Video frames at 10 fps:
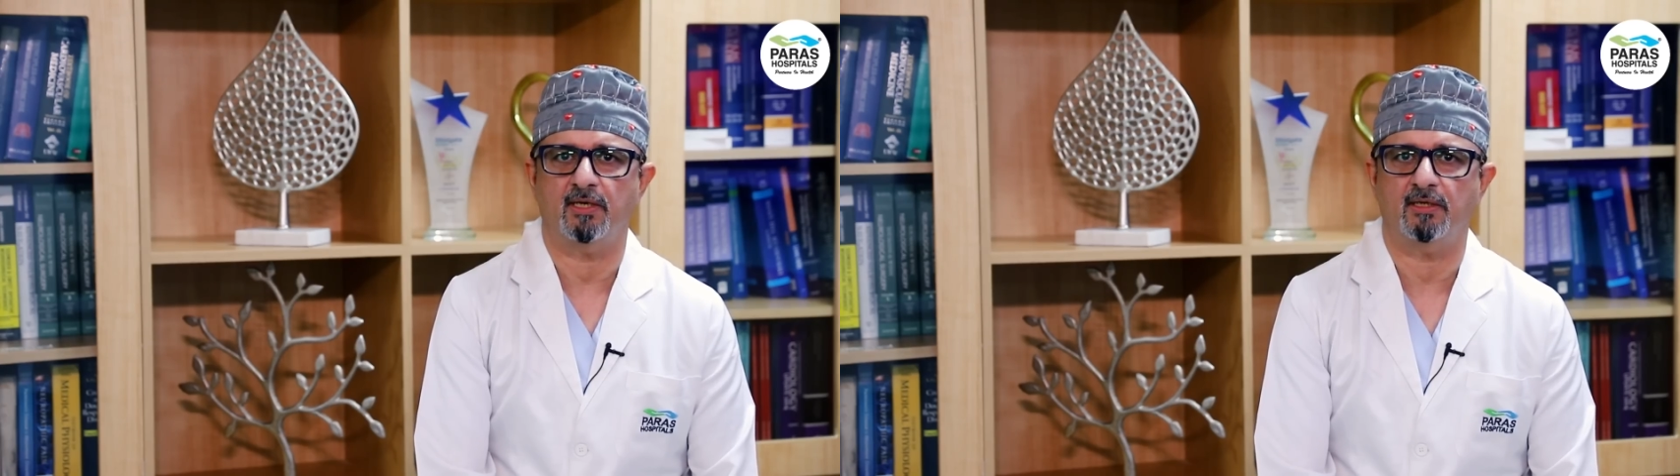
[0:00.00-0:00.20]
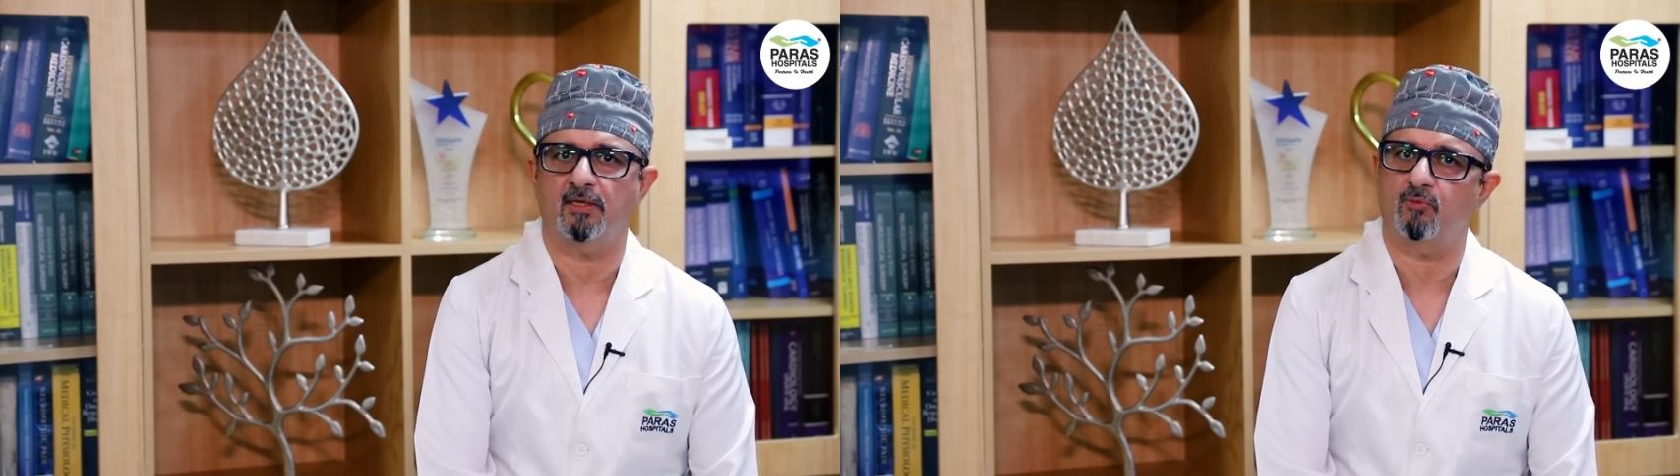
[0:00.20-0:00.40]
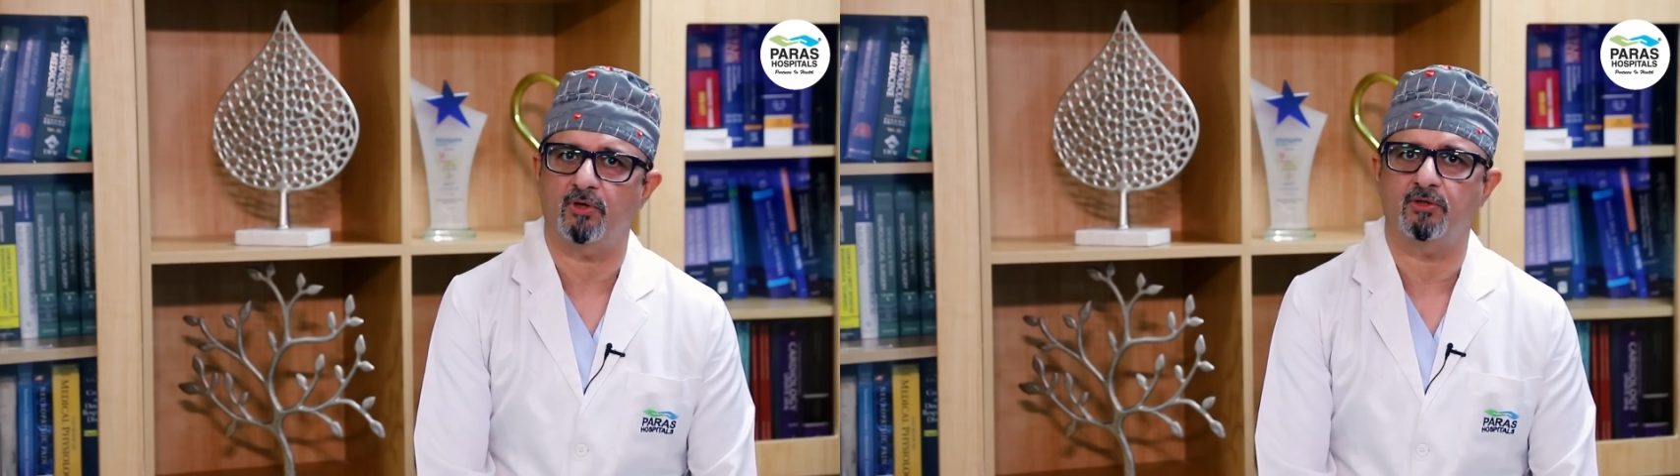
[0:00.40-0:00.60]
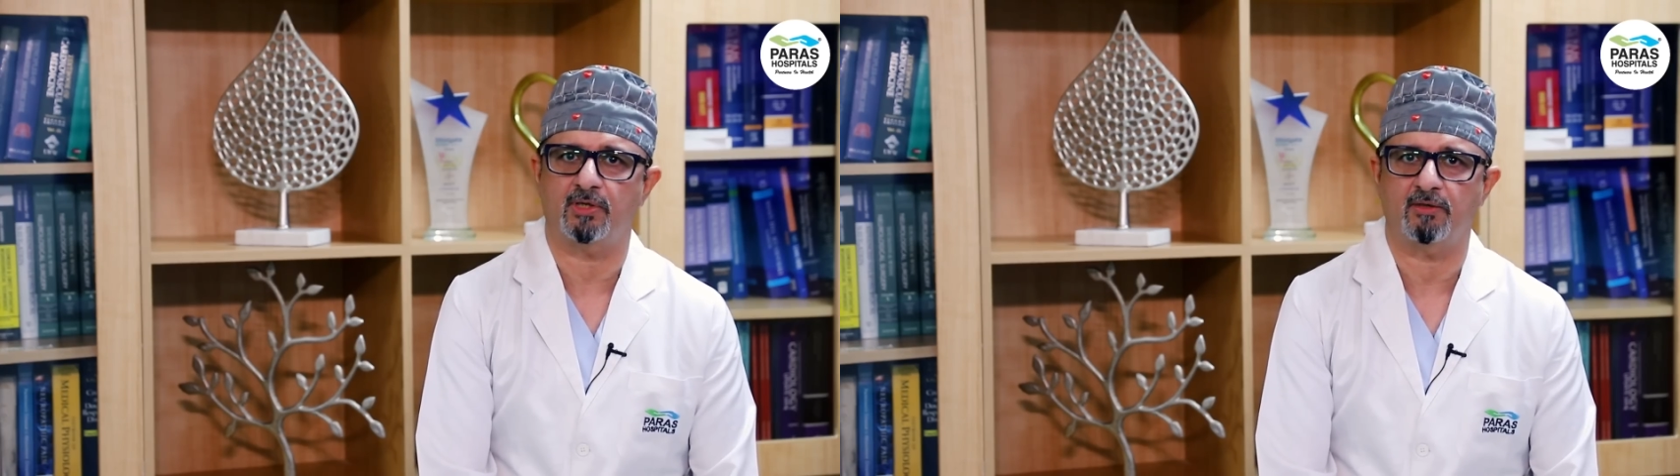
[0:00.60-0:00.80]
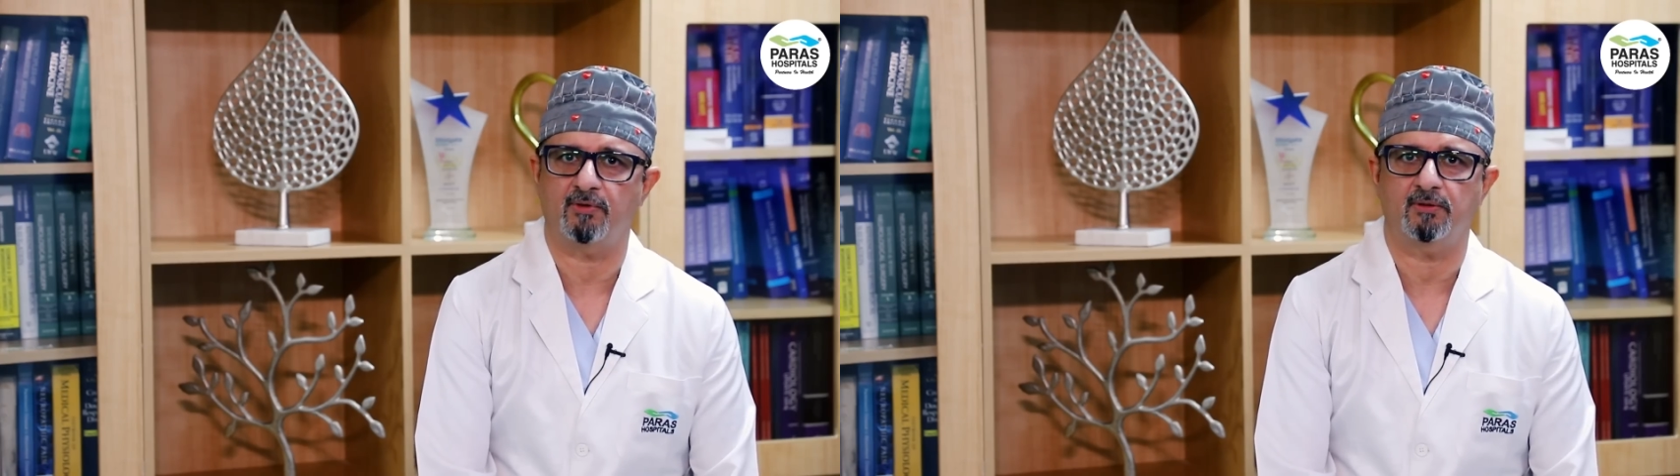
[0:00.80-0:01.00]
and avoid
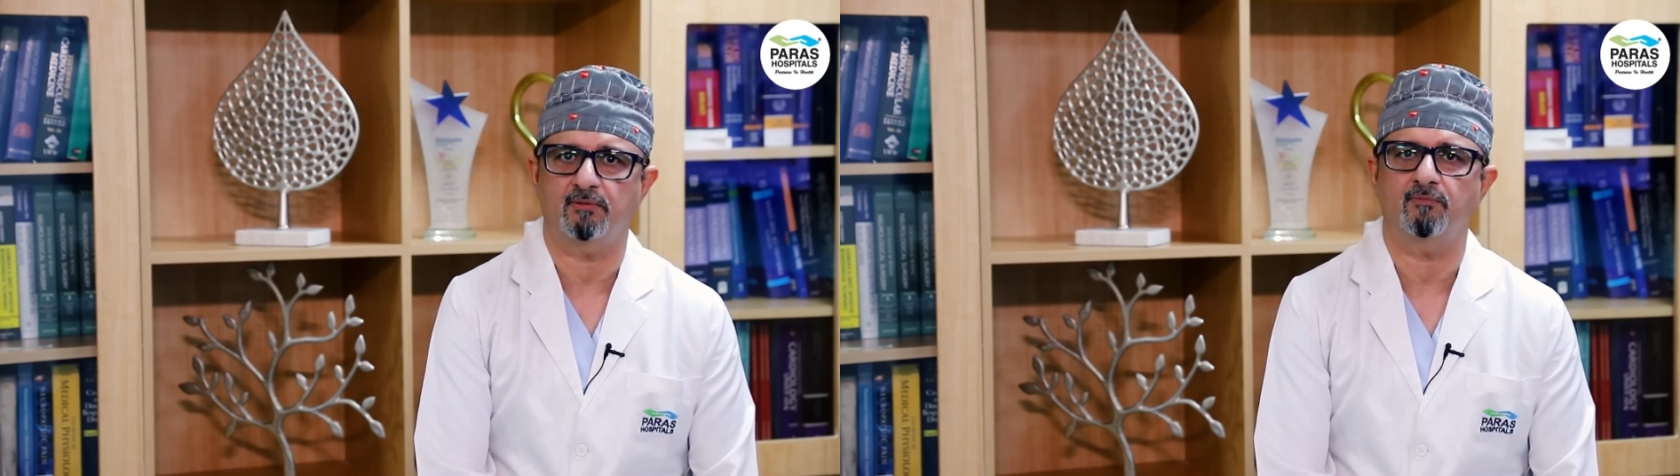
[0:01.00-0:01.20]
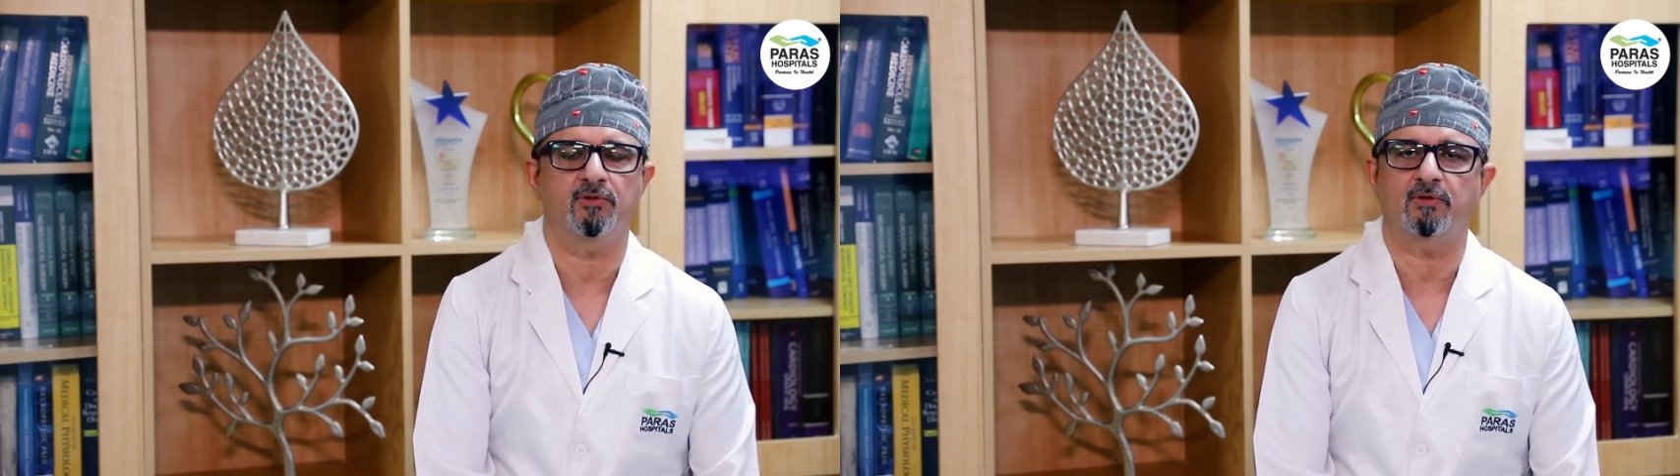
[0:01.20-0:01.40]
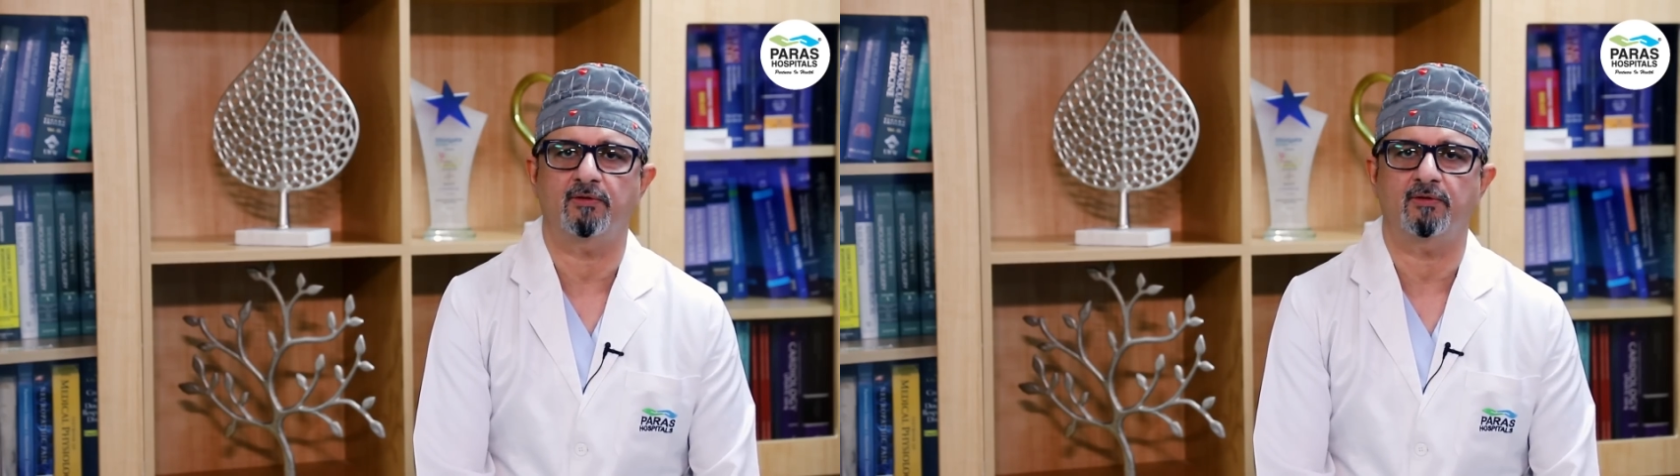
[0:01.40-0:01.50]
driving when you